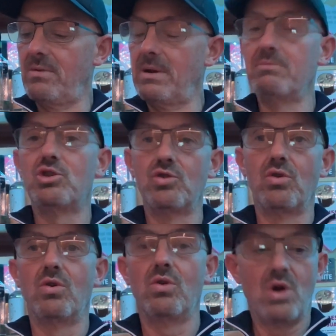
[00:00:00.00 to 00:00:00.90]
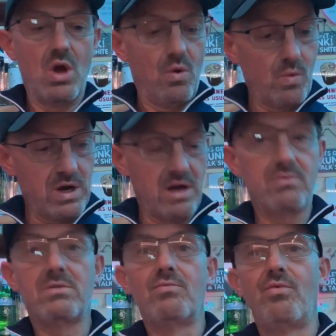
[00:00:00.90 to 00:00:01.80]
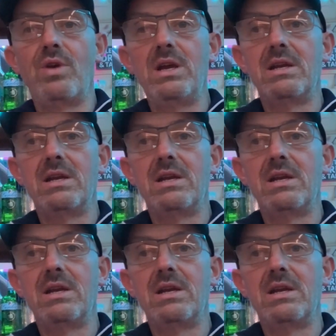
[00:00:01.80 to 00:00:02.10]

And I'm sure when I read